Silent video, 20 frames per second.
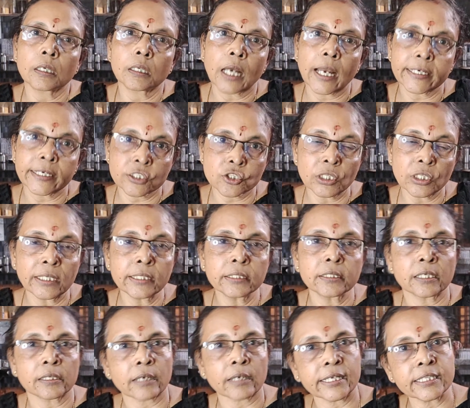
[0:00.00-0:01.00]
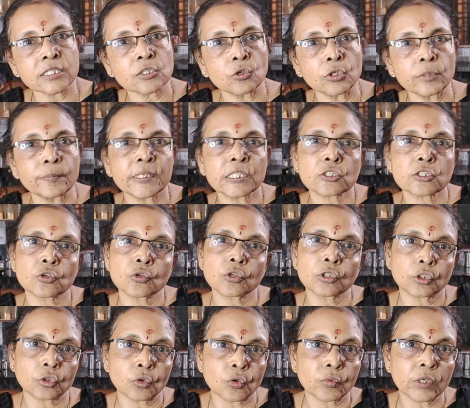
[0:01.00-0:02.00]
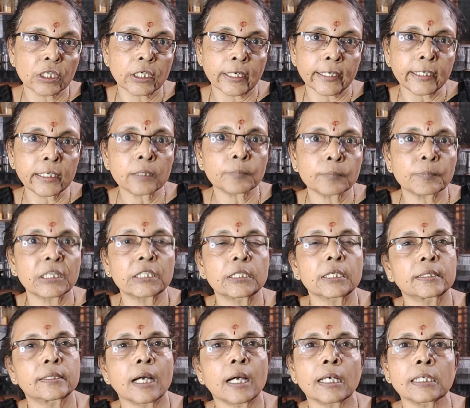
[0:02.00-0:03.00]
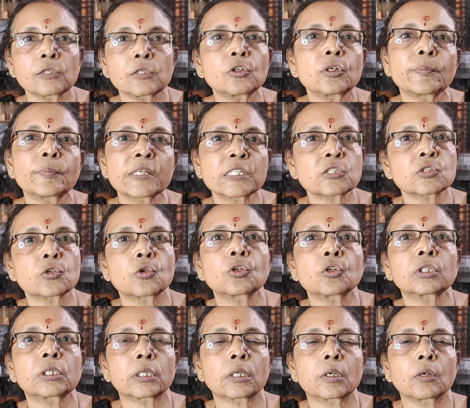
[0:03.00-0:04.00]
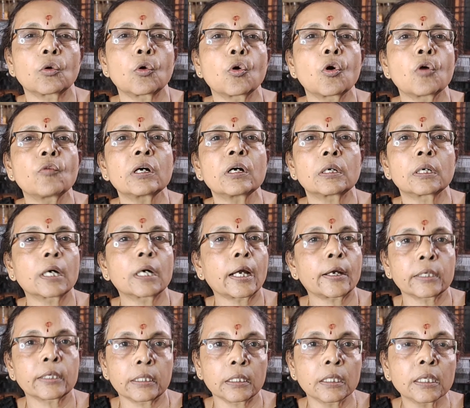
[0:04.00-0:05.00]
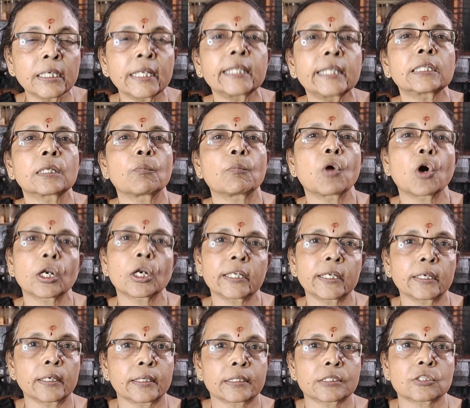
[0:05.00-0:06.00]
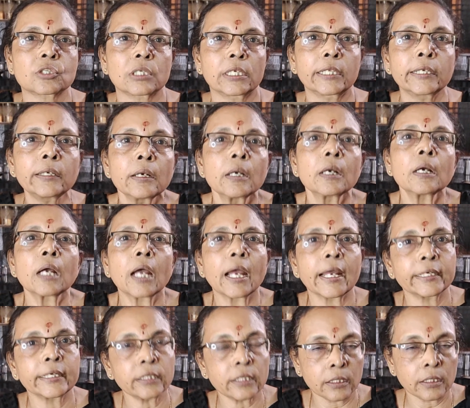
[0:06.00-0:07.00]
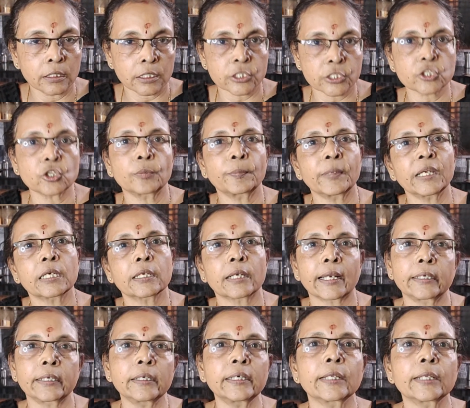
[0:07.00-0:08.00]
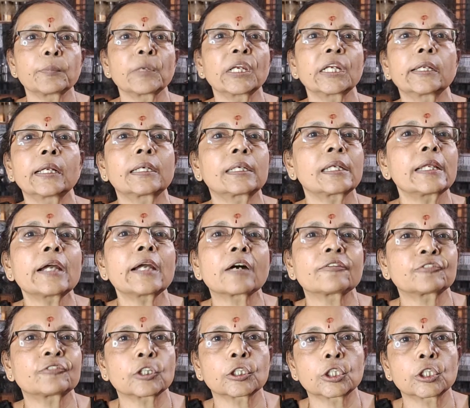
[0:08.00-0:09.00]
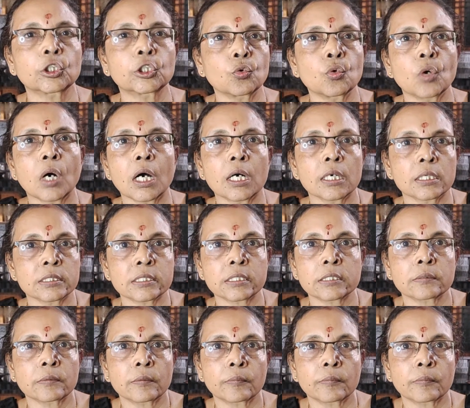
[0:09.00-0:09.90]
Actually, the rice could be soaked overnight, but the dal could be soaked early in the morning actually, and should be grinded immediately after 2 hours.